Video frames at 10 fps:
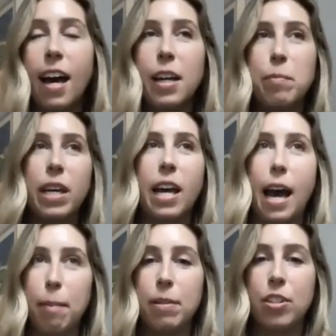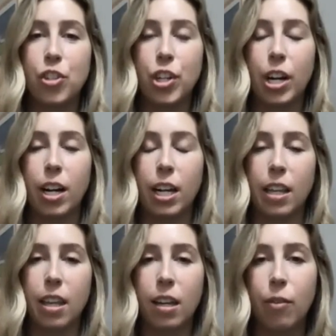be happy to share, and I
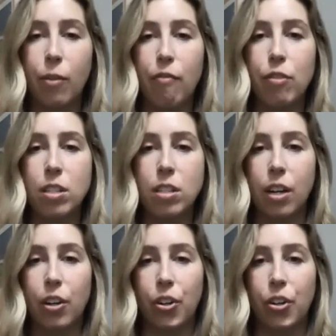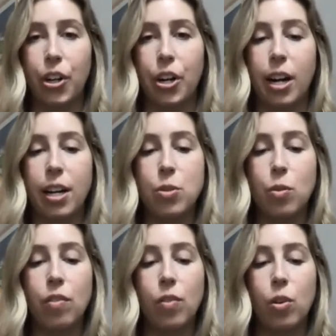think I referenced it earlier. I
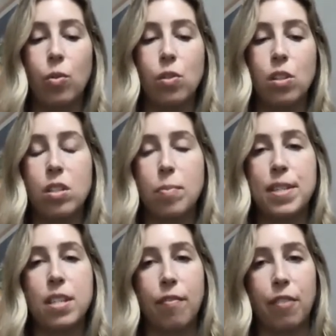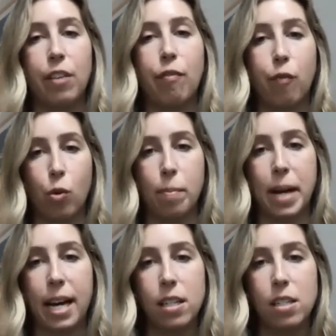sort of use a specific
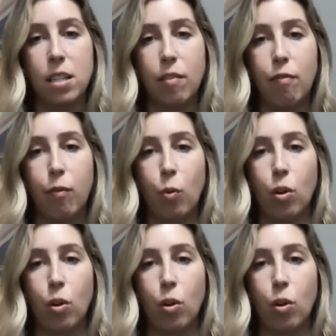format for